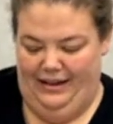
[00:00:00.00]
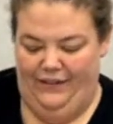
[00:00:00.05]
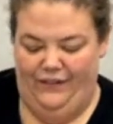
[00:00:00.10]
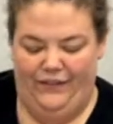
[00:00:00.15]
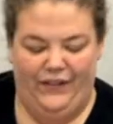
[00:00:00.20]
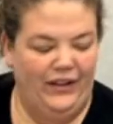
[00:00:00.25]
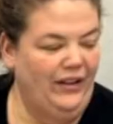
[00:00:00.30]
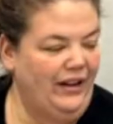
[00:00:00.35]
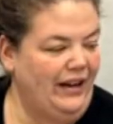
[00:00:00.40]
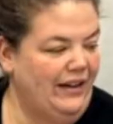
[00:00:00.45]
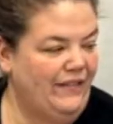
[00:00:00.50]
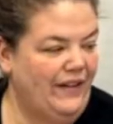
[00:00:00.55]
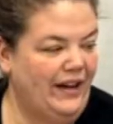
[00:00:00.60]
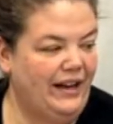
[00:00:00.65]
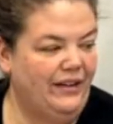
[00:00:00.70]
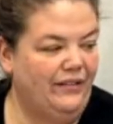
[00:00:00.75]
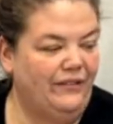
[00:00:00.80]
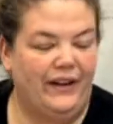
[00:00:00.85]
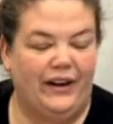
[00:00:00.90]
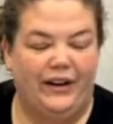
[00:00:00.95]
I feel like I've
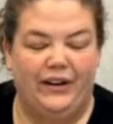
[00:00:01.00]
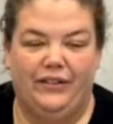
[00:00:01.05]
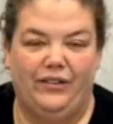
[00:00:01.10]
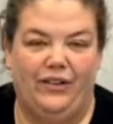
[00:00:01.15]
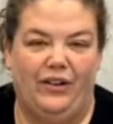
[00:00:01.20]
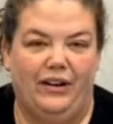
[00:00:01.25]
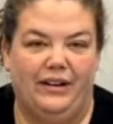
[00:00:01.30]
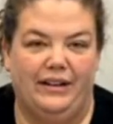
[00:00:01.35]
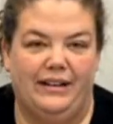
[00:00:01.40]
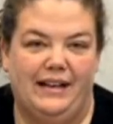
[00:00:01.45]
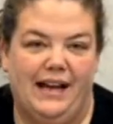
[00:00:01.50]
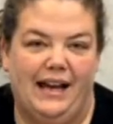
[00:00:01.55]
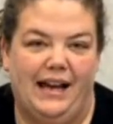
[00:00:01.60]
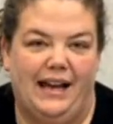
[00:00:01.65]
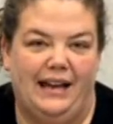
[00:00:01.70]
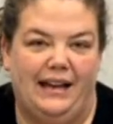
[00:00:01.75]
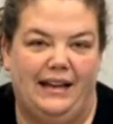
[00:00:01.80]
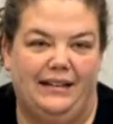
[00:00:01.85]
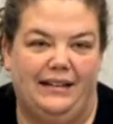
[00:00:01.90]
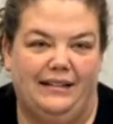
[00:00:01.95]
had a very long
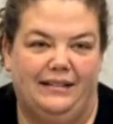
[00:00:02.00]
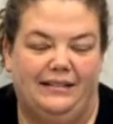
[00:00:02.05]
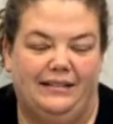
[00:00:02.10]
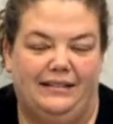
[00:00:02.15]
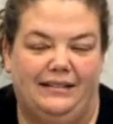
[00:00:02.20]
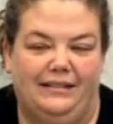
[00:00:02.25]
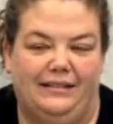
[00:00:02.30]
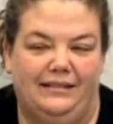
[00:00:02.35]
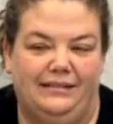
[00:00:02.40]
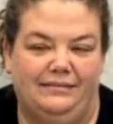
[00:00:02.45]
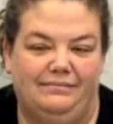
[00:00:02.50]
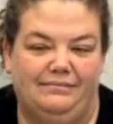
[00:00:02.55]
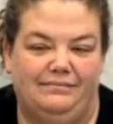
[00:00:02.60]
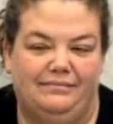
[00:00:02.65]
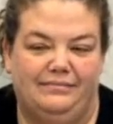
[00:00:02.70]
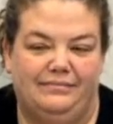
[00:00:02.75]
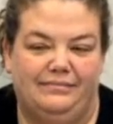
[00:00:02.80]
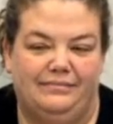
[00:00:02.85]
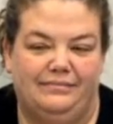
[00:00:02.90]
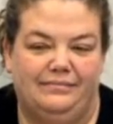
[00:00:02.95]
day.
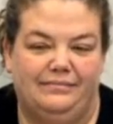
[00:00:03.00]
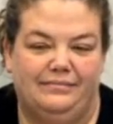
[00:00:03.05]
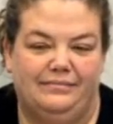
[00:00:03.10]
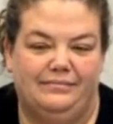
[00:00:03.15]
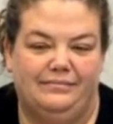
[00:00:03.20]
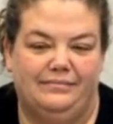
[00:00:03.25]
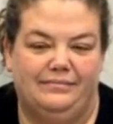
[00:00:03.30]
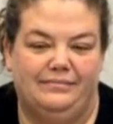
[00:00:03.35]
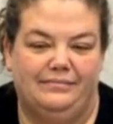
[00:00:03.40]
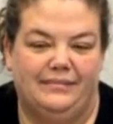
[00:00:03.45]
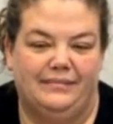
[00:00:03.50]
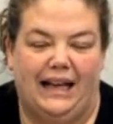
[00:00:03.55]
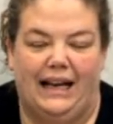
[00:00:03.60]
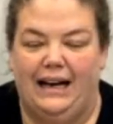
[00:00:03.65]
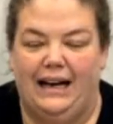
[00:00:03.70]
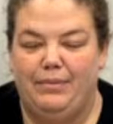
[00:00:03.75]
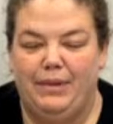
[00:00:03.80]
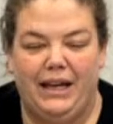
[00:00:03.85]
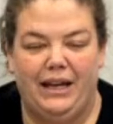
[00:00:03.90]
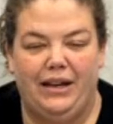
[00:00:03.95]
And
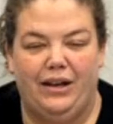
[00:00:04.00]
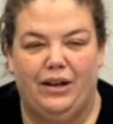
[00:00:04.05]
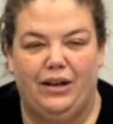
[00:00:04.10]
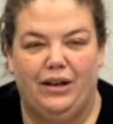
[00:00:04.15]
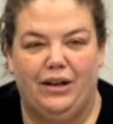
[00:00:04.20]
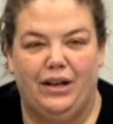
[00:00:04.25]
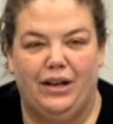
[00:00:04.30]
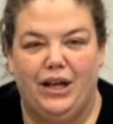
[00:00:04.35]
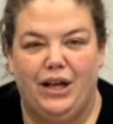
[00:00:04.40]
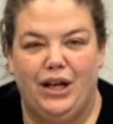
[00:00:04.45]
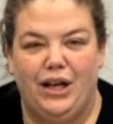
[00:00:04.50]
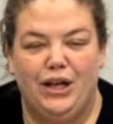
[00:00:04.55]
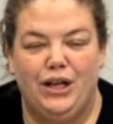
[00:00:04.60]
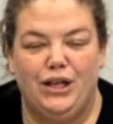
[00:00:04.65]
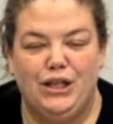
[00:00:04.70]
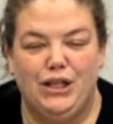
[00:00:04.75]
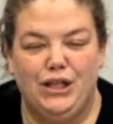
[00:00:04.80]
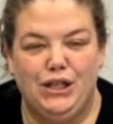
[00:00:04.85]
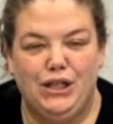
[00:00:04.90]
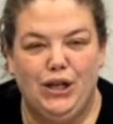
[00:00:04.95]
I'm like
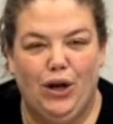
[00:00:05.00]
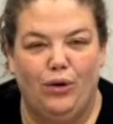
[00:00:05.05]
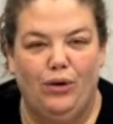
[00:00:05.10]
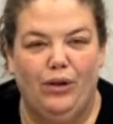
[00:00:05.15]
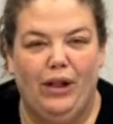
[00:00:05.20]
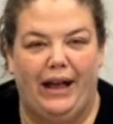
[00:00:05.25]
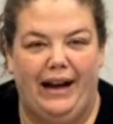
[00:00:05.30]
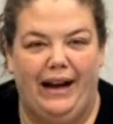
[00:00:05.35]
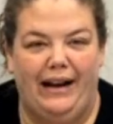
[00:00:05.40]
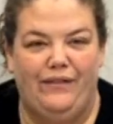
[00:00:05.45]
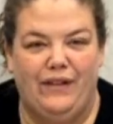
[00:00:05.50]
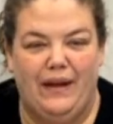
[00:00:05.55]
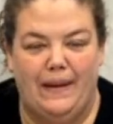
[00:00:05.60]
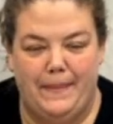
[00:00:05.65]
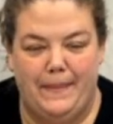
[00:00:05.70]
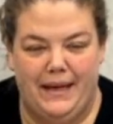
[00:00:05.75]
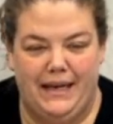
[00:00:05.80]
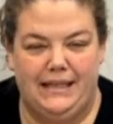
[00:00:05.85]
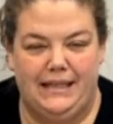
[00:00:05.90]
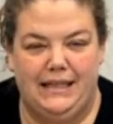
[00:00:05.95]
so glad I've
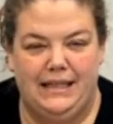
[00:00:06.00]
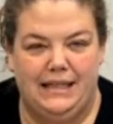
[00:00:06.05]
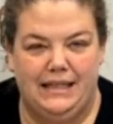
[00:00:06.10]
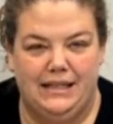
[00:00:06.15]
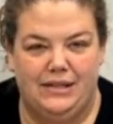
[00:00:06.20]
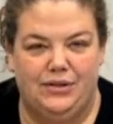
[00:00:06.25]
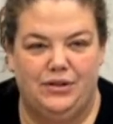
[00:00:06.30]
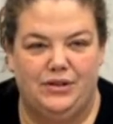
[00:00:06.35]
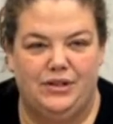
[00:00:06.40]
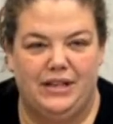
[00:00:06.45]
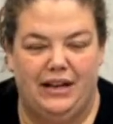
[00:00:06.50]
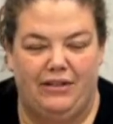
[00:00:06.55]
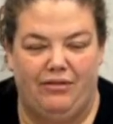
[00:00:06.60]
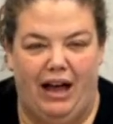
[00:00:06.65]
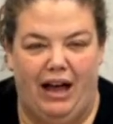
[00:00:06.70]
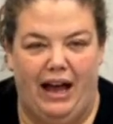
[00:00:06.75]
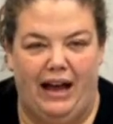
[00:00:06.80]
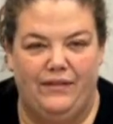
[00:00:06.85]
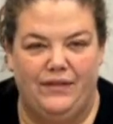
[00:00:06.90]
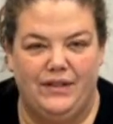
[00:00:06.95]
committed to these Thursday
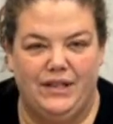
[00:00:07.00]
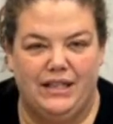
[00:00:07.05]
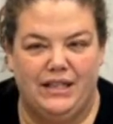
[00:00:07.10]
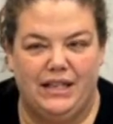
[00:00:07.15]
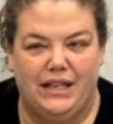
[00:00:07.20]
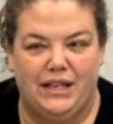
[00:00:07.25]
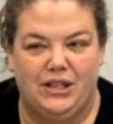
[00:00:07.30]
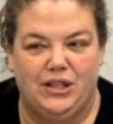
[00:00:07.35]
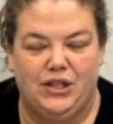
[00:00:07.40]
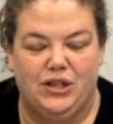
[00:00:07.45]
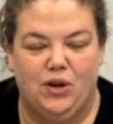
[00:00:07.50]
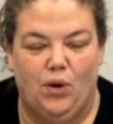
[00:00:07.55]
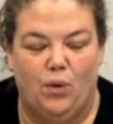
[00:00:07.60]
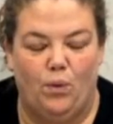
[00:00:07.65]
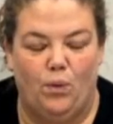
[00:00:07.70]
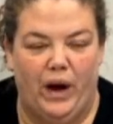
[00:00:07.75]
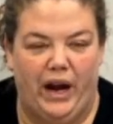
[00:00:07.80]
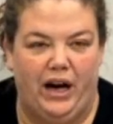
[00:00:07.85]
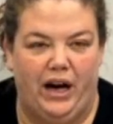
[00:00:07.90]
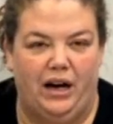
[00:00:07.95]
lives because I
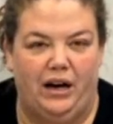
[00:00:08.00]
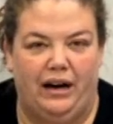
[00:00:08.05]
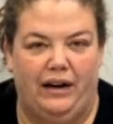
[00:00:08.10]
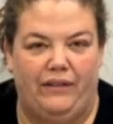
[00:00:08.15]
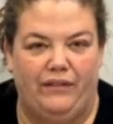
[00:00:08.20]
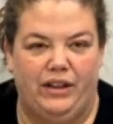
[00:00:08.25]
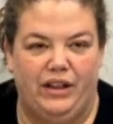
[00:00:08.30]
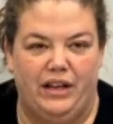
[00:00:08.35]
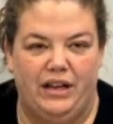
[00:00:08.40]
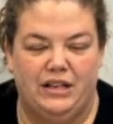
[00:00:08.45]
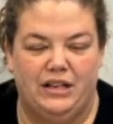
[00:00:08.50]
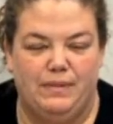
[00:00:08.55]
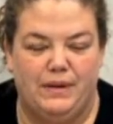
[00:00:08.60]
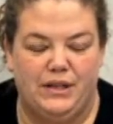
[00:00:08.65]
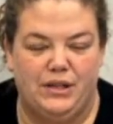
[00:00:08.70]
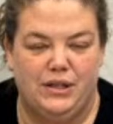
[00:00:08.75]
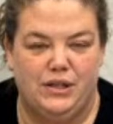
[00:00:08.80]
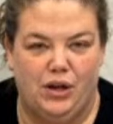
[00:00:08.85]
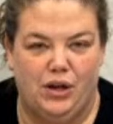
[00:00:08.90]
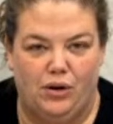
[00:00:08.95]
swear everything has
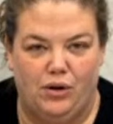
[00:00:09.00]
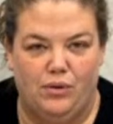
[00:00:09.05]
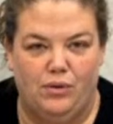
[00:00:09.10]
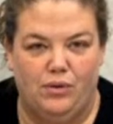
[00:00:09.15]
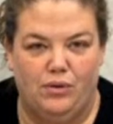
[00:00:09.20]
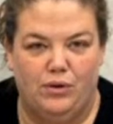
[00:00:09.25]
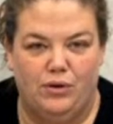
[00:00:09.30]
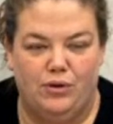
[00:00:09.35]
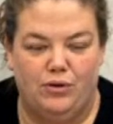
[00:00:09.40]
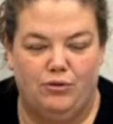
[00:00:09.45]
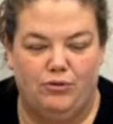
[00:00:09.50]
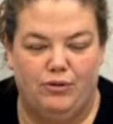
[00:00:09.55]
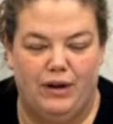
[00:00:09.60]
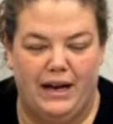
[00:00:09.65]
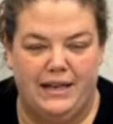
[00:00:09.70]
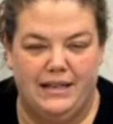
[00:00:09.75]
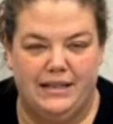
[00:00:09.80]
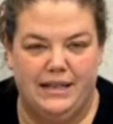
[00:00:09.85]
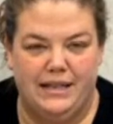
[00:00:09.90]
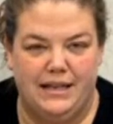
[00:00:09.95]
been so
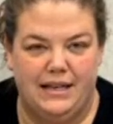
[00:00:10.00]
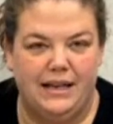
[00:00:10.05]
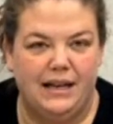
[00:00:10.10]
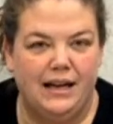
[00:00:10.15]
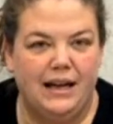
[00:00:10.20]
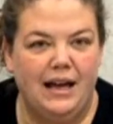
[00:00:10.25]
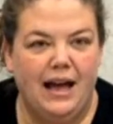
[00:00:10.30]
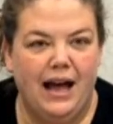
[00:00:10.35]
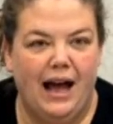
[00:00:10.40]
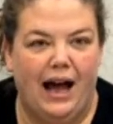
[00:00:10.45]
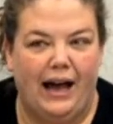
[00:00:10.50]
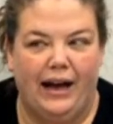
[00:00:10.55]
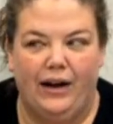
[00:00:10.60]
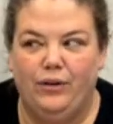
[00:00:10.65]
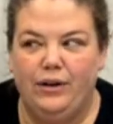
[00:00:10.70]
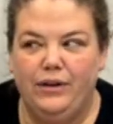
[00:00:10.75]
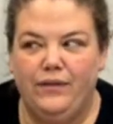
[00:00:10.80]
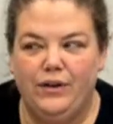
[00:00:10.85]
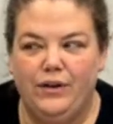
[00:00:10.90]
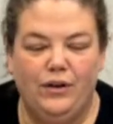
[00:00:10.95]
crazy. I
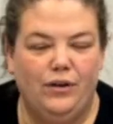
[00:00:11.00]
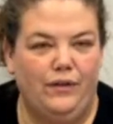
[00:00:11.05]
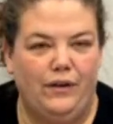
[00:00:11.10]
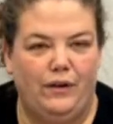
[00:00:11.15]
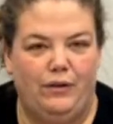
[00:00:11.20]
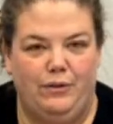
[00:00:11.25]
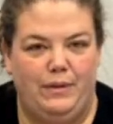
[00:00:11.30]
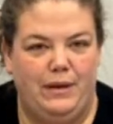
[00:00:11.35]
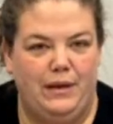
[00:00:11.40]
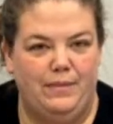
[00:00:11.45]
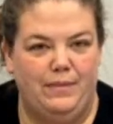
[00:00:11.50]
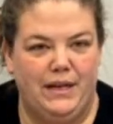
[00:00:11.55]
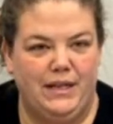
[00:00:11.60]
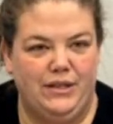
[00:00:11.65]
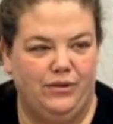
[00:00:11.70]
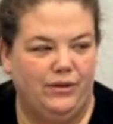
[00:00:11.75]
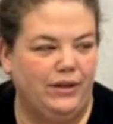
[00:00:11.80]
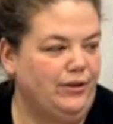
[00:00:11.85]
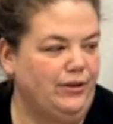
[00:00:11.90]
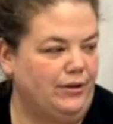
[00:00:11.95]
don't even know if I would be in my
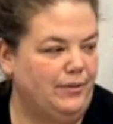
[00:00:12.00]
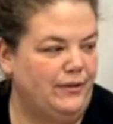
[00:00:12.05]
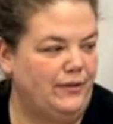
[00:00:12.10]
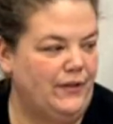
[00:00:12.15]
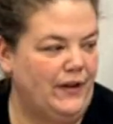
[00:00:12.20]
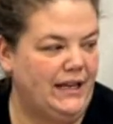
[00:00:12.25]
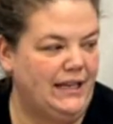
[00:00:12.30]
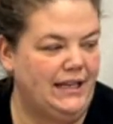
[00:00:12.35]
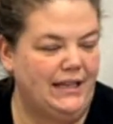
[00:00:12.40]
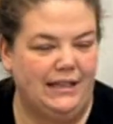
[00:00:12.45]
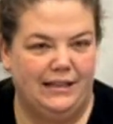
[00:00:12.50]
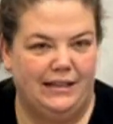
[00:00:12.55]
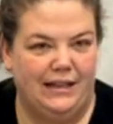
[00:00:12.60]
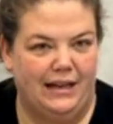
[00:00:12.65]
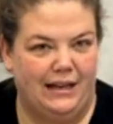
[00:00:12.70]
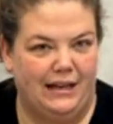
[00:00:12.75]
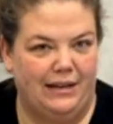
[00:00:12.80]
sewing room if I didn't.